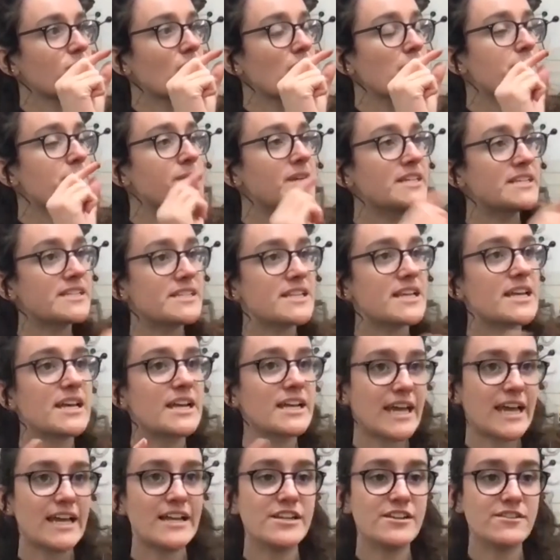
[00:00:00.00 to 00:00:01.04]
but it's a
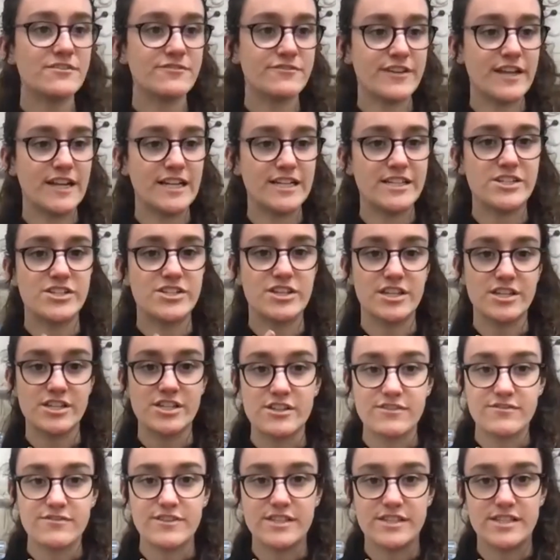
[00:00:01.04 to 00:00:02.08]
Kenyan village that
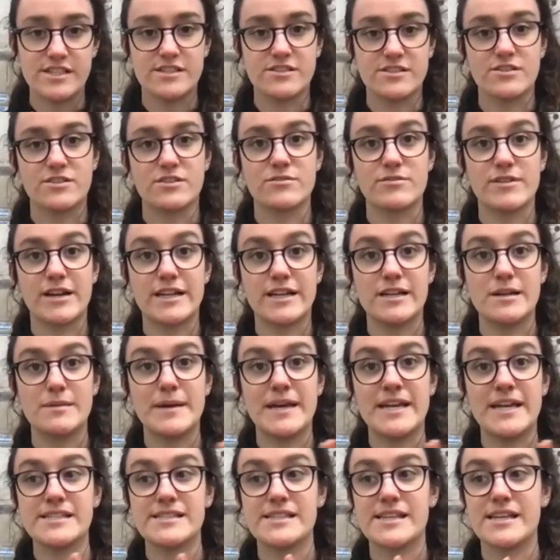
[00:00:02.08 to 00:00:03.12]
she visits on a regular
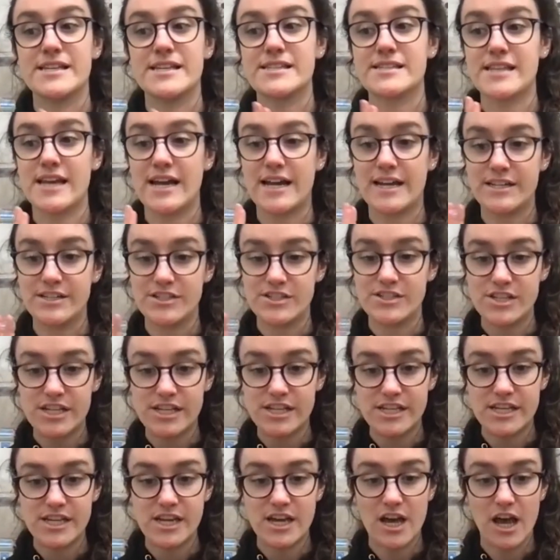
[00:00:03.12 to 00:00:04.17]
basis, and
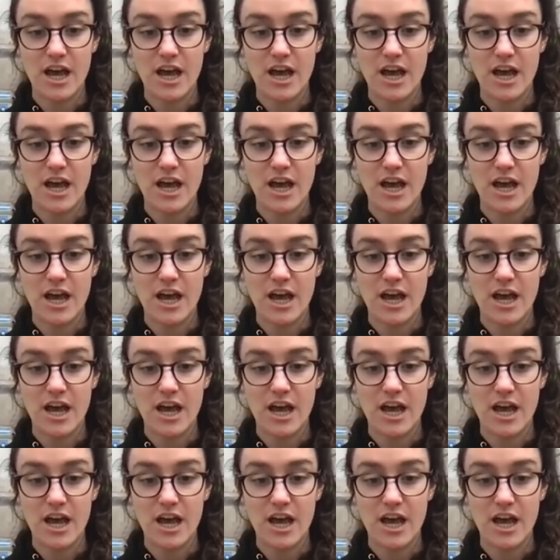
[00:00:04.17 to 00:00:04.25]
she